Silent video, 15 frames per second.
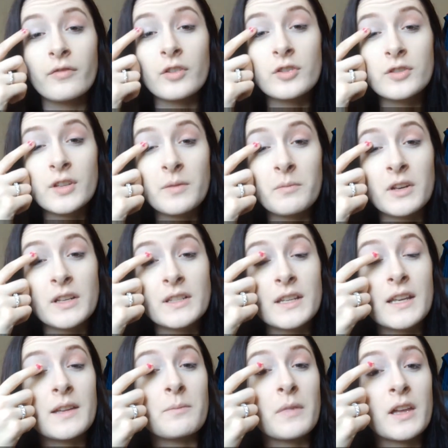First, I'm going to
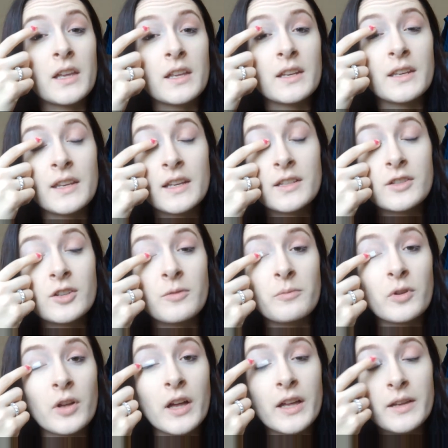take my NYX
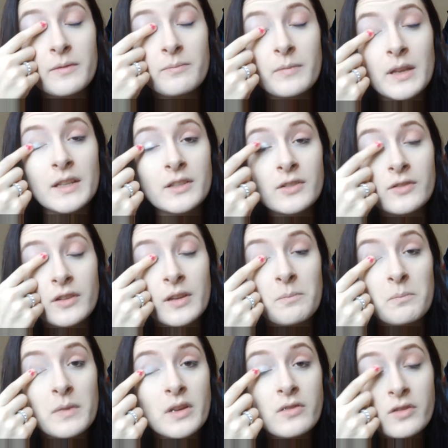Jumbo Pencil
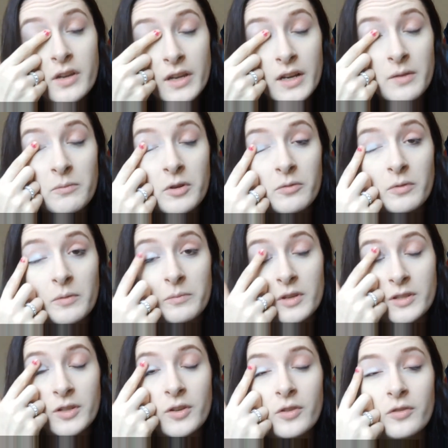in Milk, and I'm going to rub
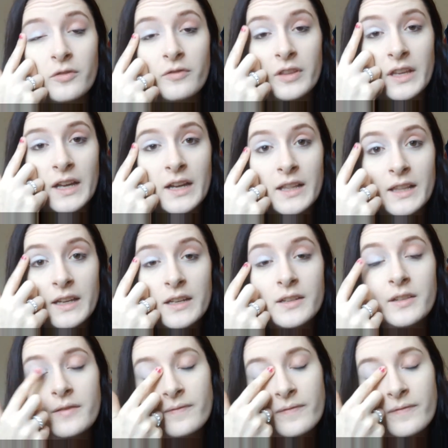this all over the eyelid.